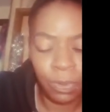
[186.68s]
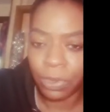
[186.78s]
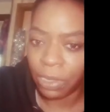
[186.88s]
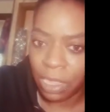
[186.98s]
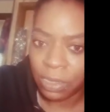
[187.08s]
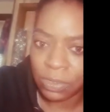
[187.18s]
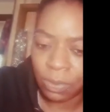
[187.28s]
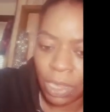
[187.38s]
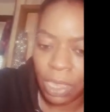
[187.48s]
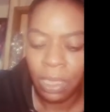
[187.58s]
for the
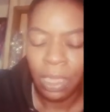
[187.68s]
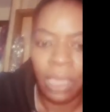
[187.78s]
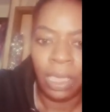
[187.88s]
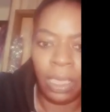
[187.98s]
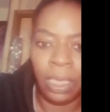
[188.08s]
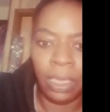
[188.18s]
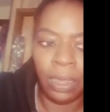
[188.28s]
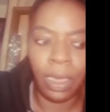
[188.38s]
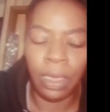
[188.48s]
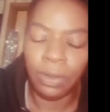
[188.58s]
x-ray
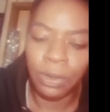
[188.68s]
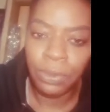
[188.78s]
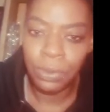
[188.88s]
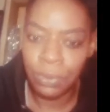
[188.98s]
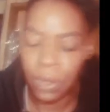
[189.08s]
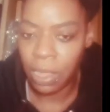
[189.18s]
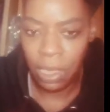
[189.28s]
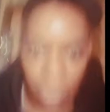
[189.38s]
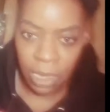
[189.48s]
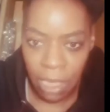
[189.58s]
and I knew that he
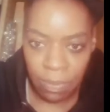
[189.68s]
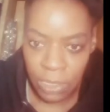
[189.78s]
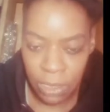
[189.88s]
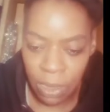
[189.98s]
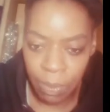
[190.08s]
didn't have anything